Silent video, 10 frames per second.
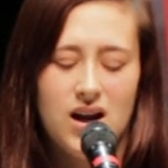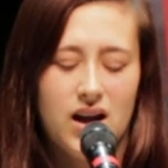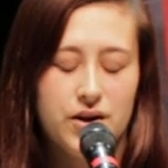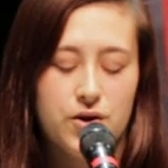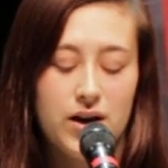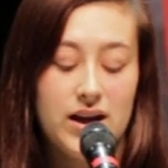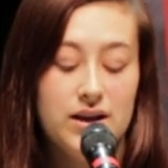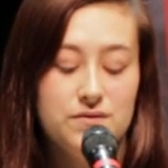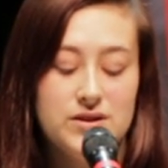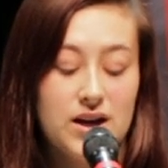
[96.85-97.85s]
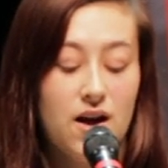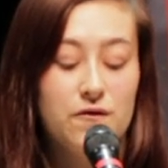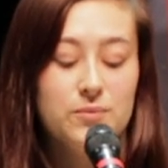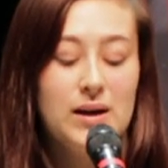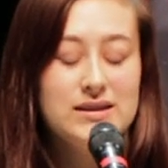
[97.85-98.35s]
I crave to
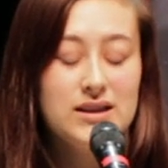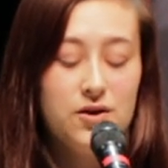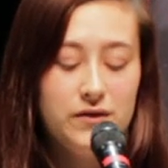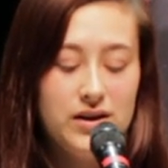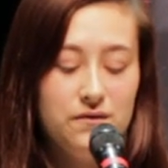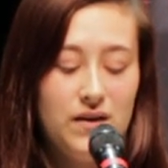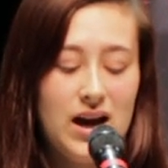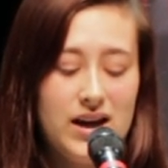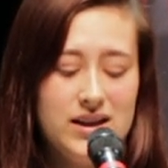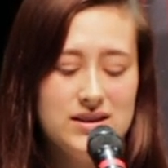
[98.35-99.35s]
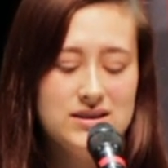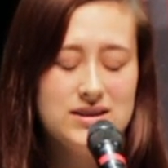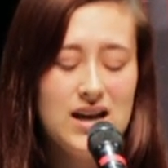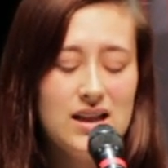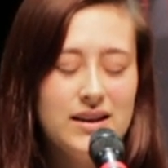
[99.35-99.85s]
cover myself in
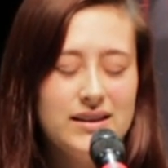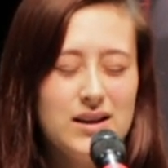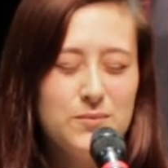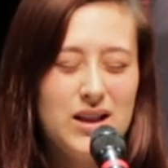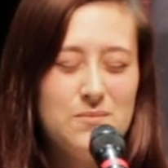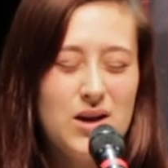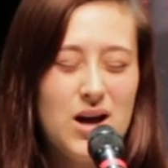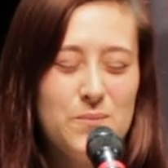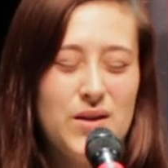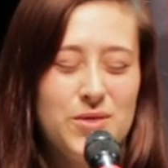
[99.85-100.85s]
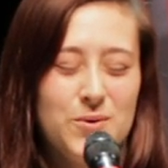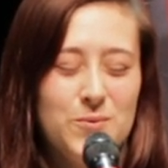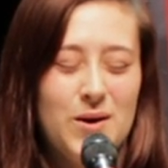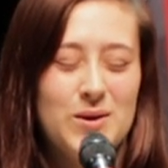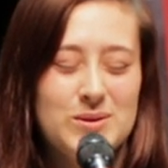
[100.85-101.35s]
vines, let them climb up the
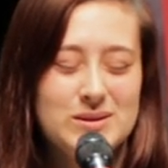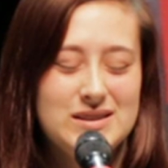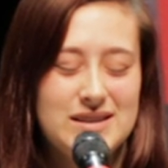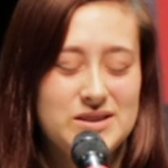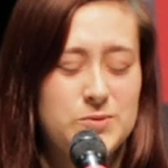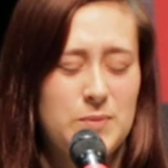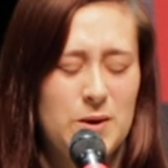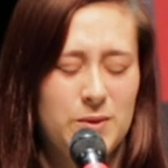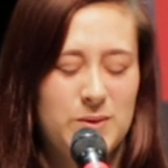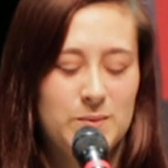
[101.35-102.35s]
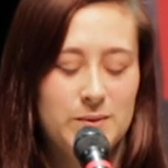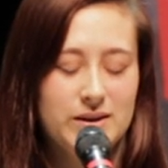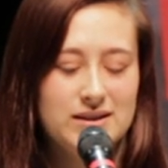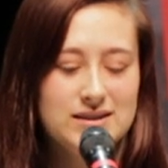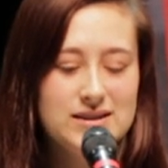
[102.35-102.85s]
walls and sprout
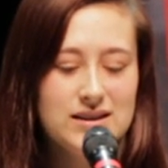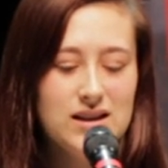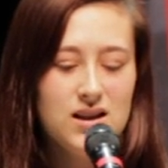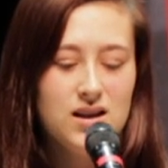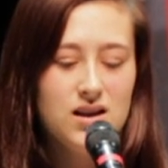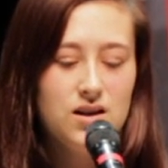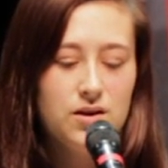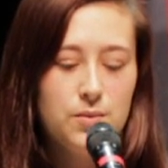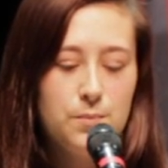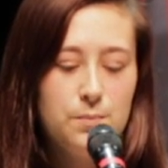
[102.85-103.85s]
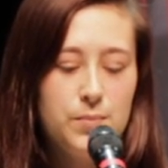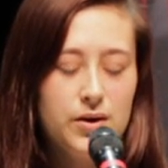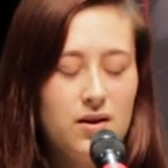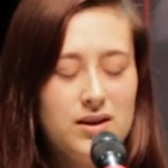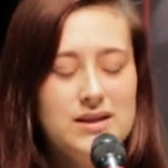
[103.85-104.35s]
thorns,
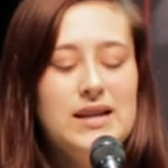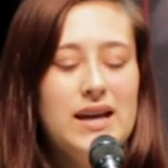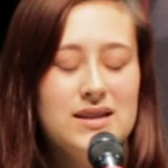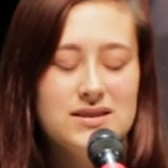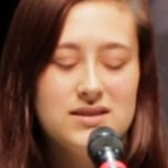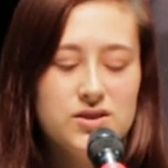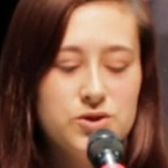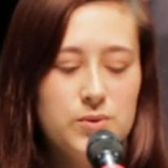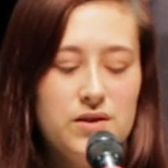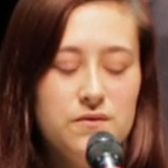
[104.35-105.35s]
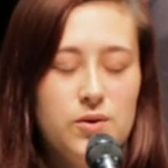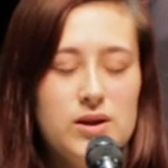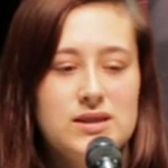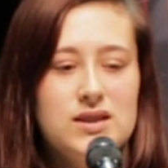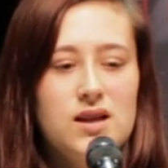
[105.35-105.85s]
but all it takes is a sweet
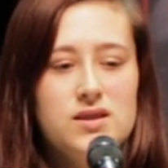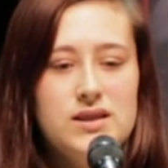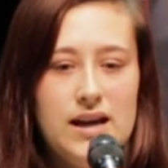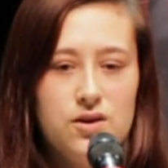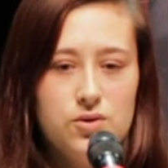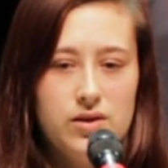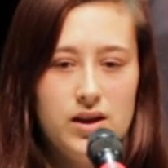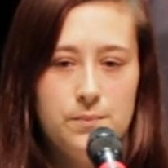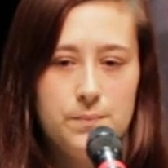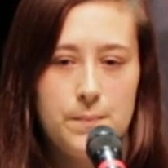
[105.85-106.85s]
voice to untangle them.